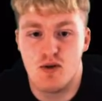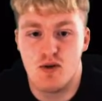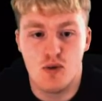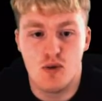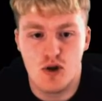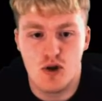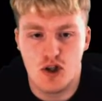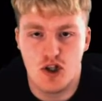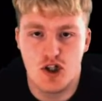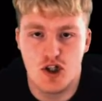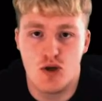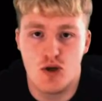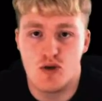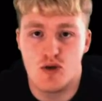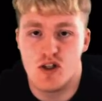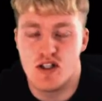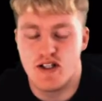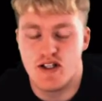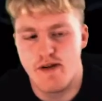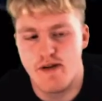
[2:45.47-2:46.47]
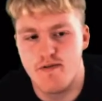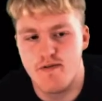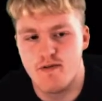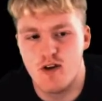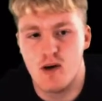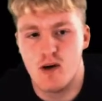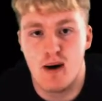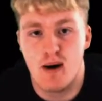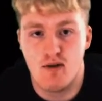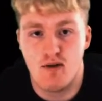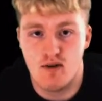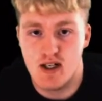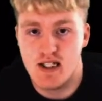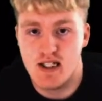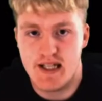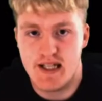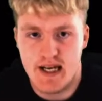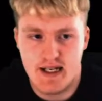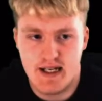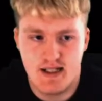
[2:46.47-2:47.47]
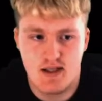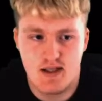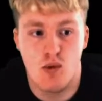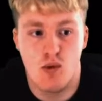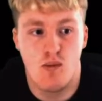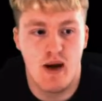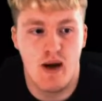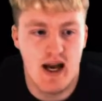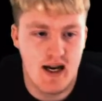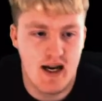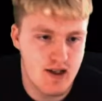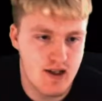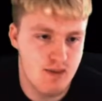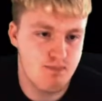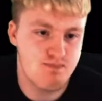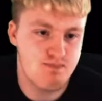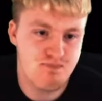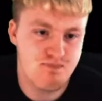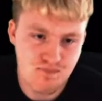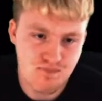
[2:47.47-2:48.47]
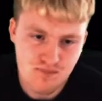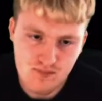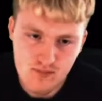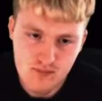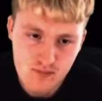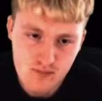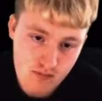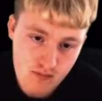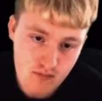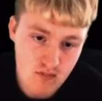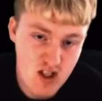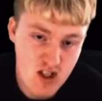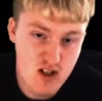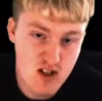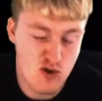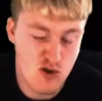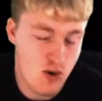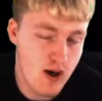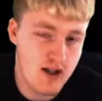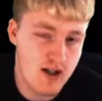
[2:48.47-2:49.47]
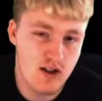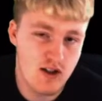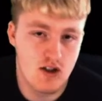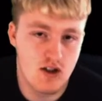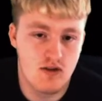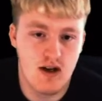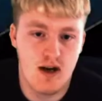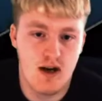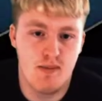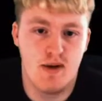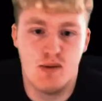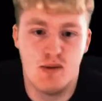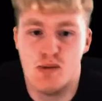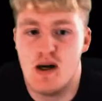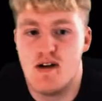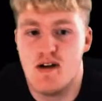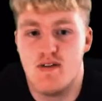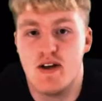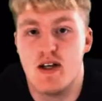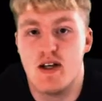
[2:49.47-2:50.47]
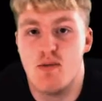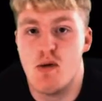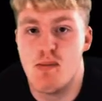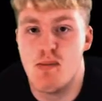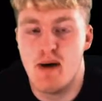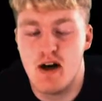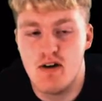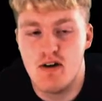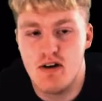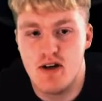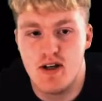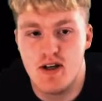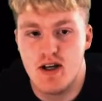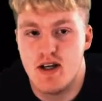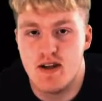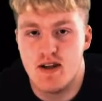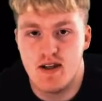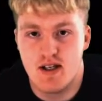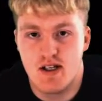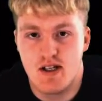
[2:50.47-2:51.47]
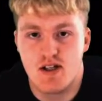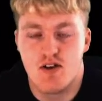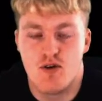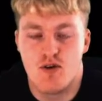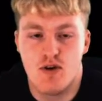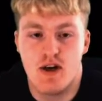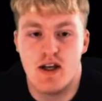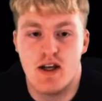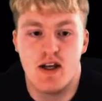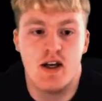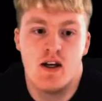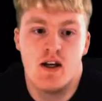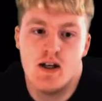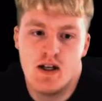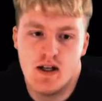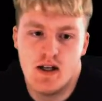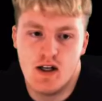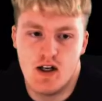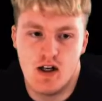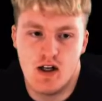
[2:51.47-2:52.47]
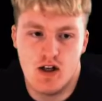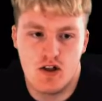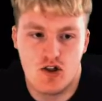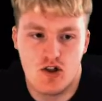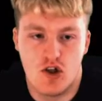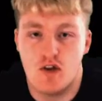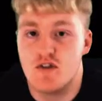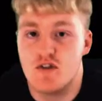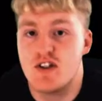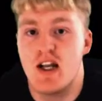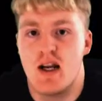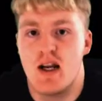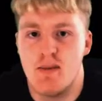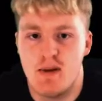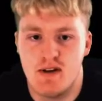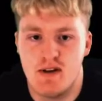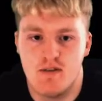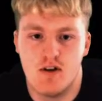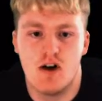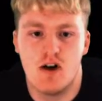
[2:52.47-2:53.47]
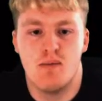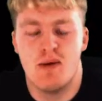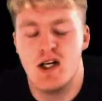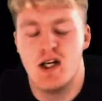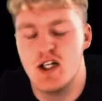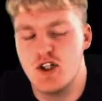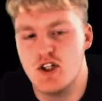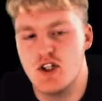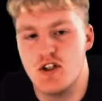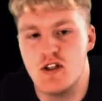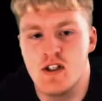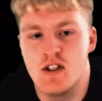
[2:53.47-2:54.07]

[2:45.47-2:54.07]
we're going to choose as an inform. I really liked him when we had him. He was quite good at right but I think he'd be better in this three sort of centre mid formation.